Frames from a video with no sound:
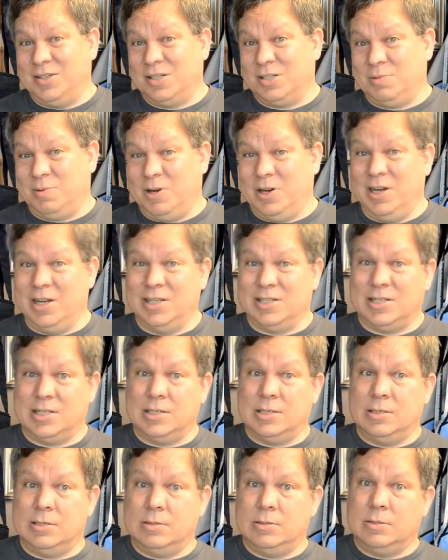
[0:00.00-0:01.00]
experience
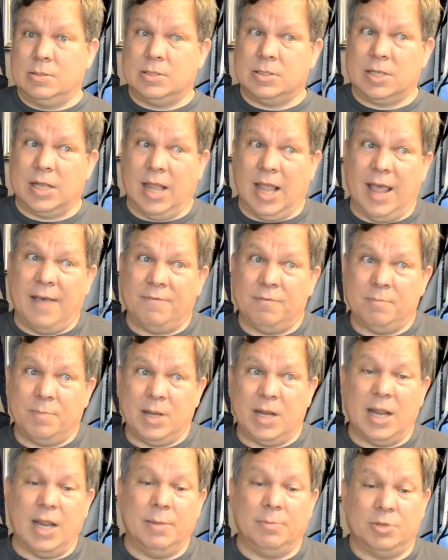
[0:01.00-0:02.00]
and haven't
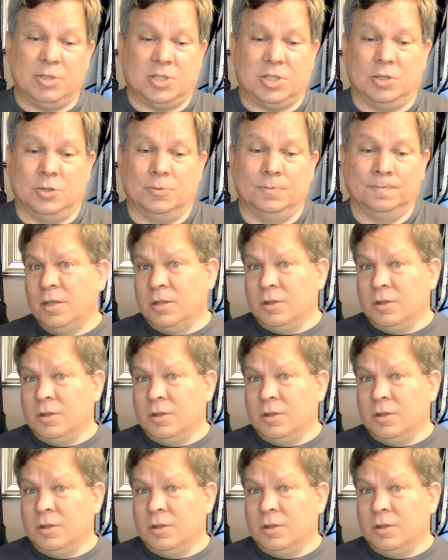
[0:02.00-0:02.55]
been able to.